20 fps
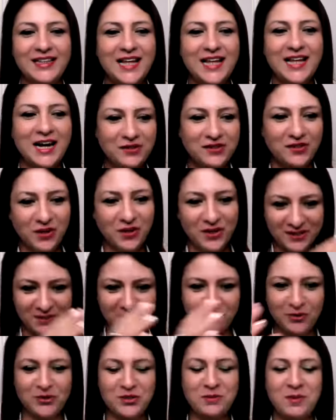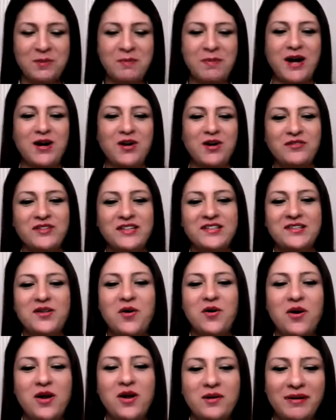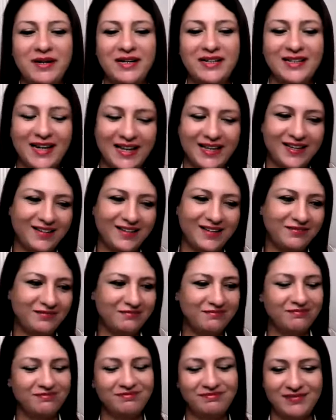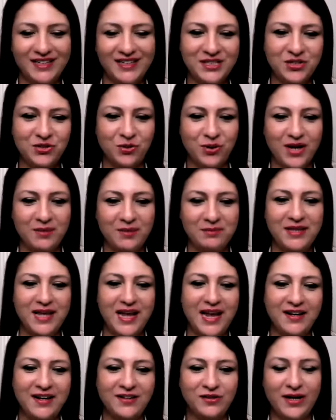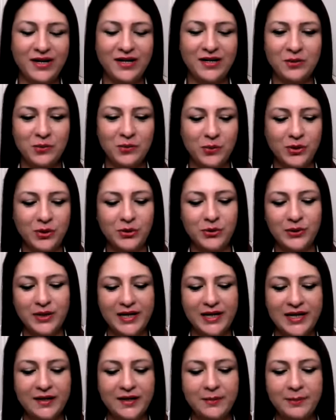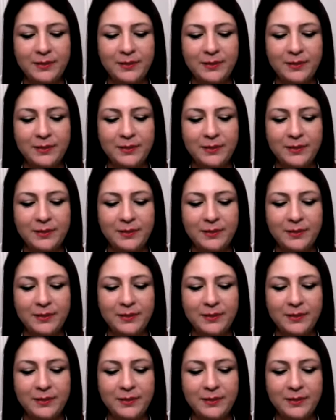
that was all supposed to be part of this call, but like it showed up there, so I don't want to really